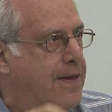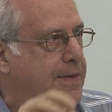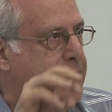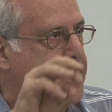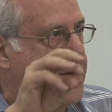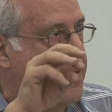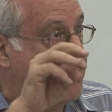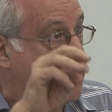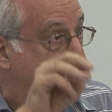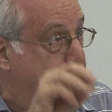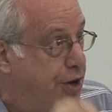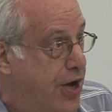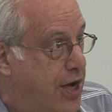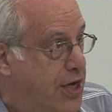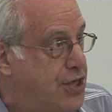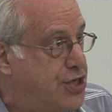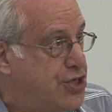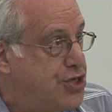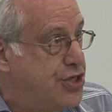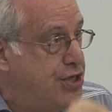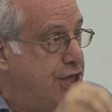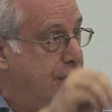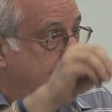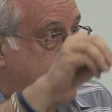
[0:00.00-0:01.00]
the
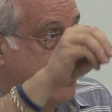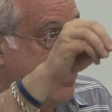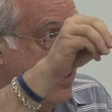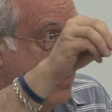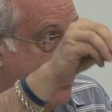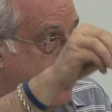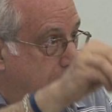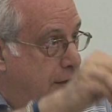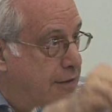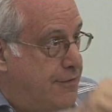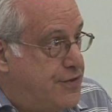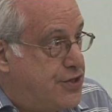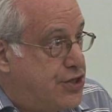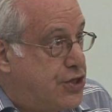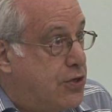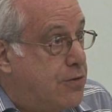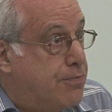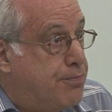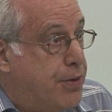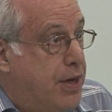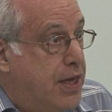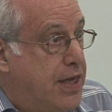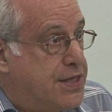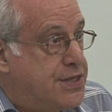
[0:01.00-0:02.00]
production of
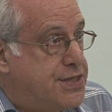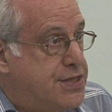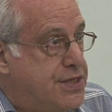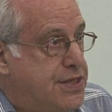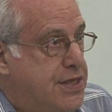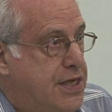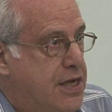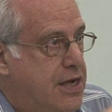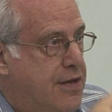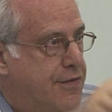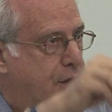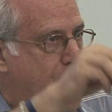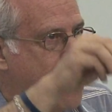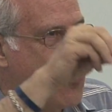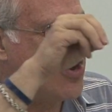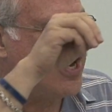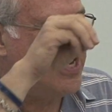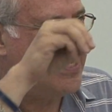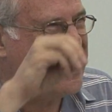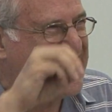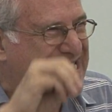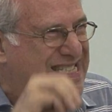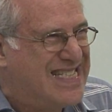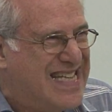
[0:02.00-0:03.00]
surplus, the
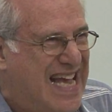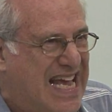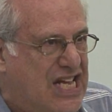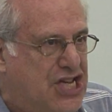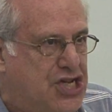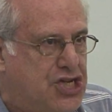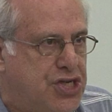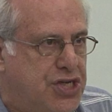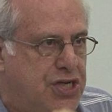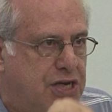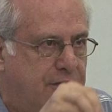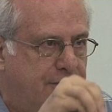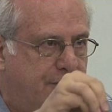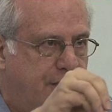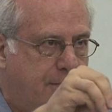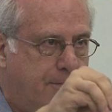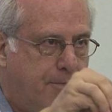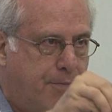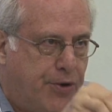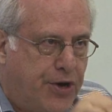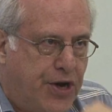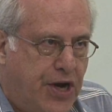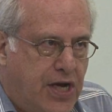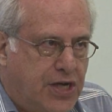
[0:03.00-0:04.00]
organization of the
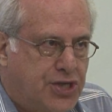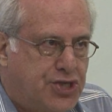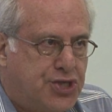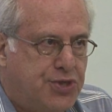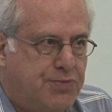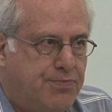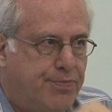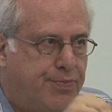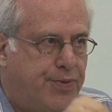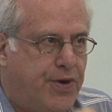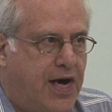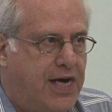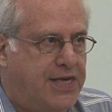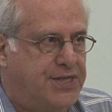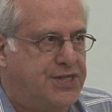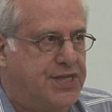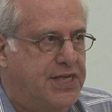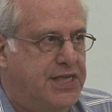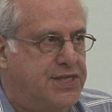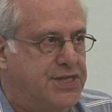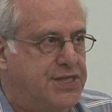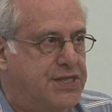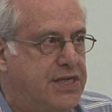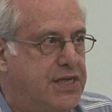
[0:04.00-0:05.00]
production
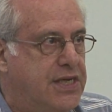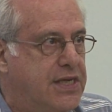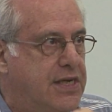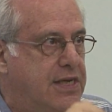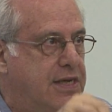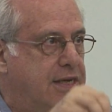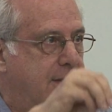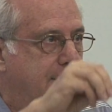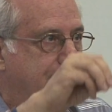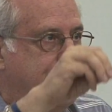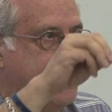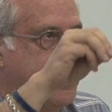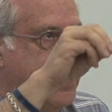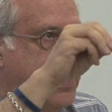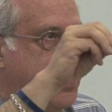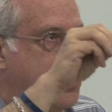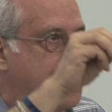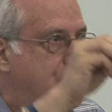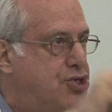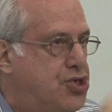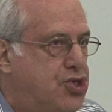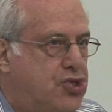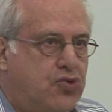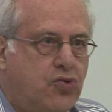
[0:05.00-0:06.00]
process in
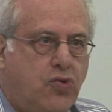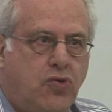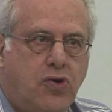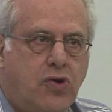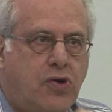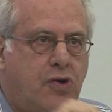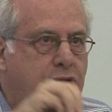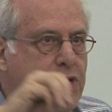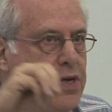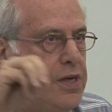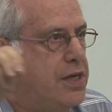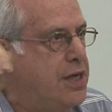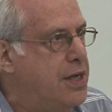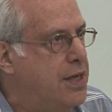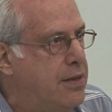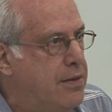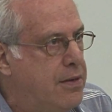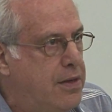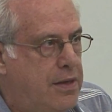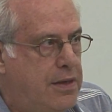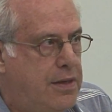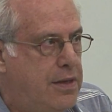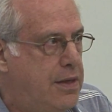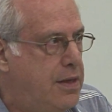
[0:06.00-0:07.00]
a store, in
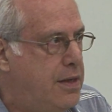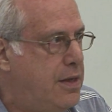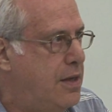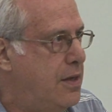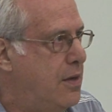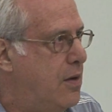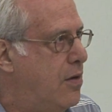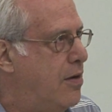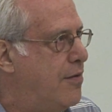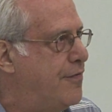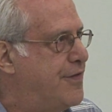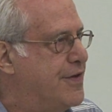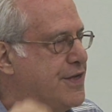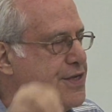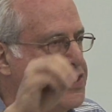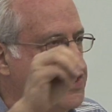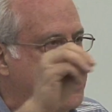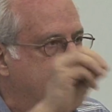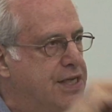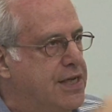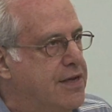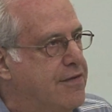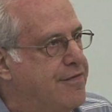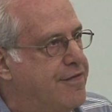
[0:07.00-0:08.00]
an office,
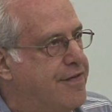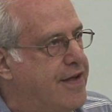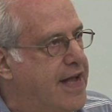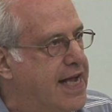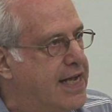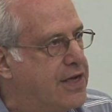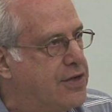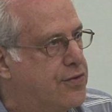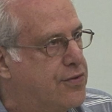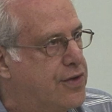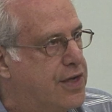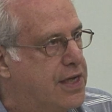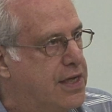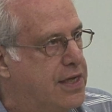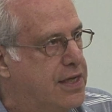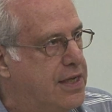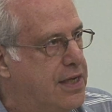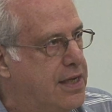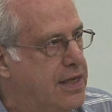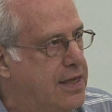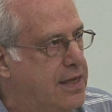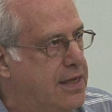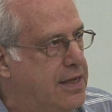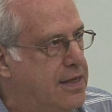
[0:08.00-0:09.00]
in a factory,
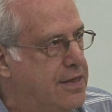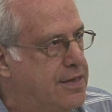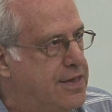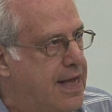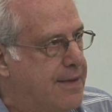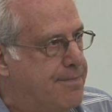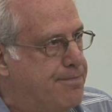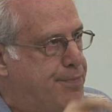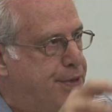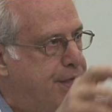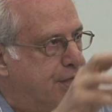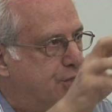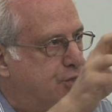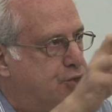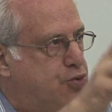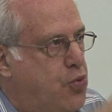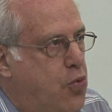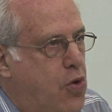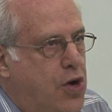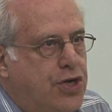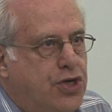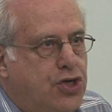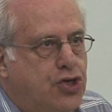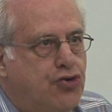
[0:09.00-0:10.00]
that pits
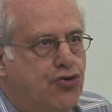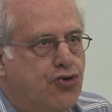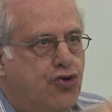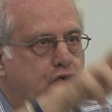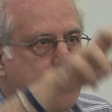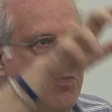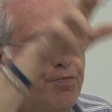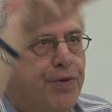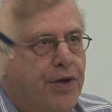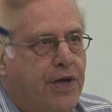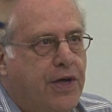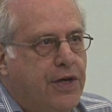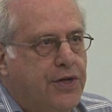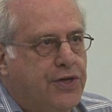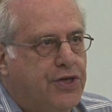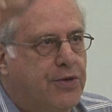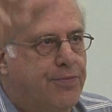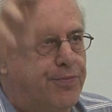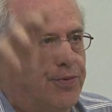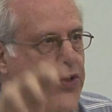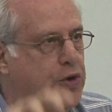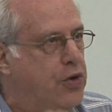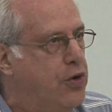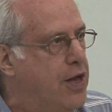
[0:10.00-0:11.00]
one group to
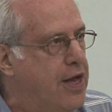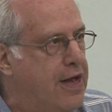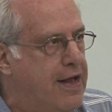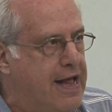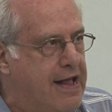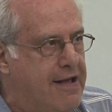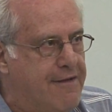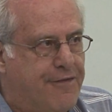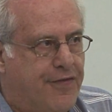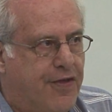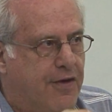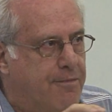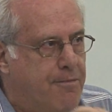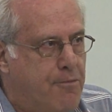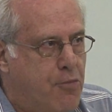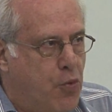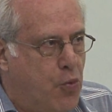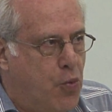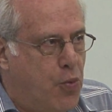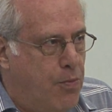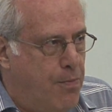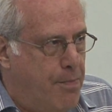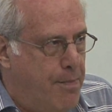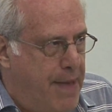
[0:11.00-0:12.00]
prove. If the
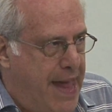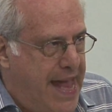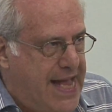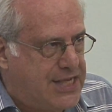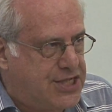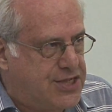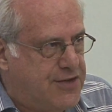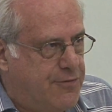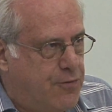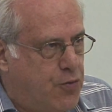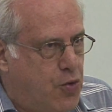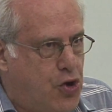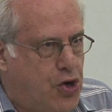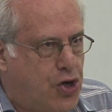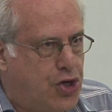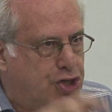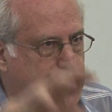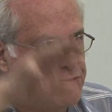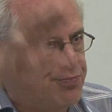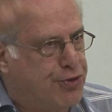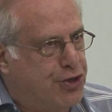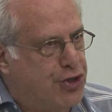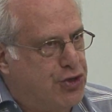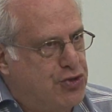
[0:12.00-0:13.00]
mass of
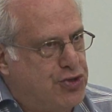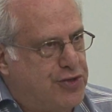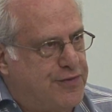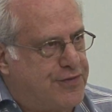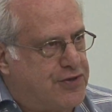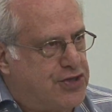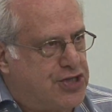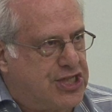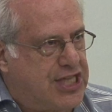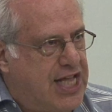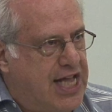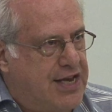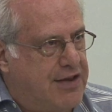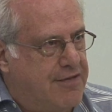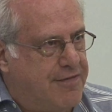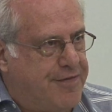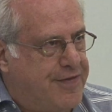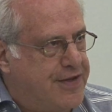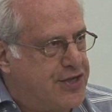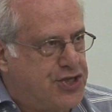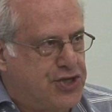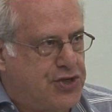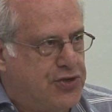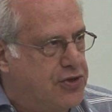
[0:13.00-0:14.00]
workers produce for state
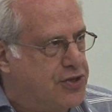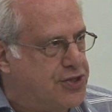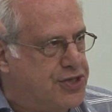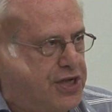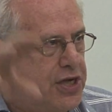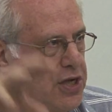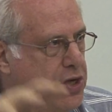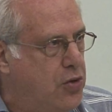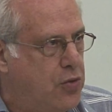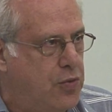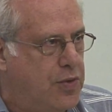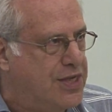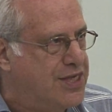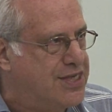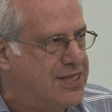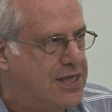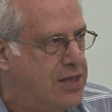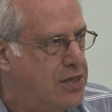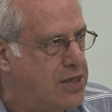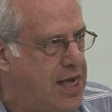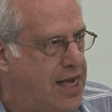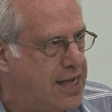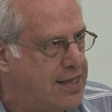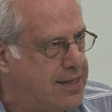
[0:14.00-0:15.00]
officials, we
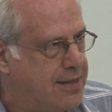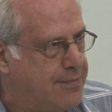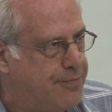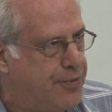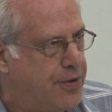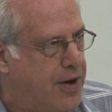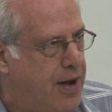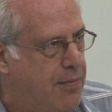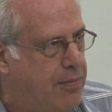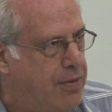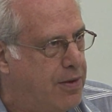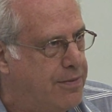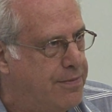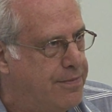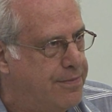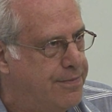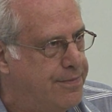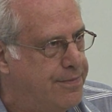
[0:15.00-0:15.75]
still got the problem.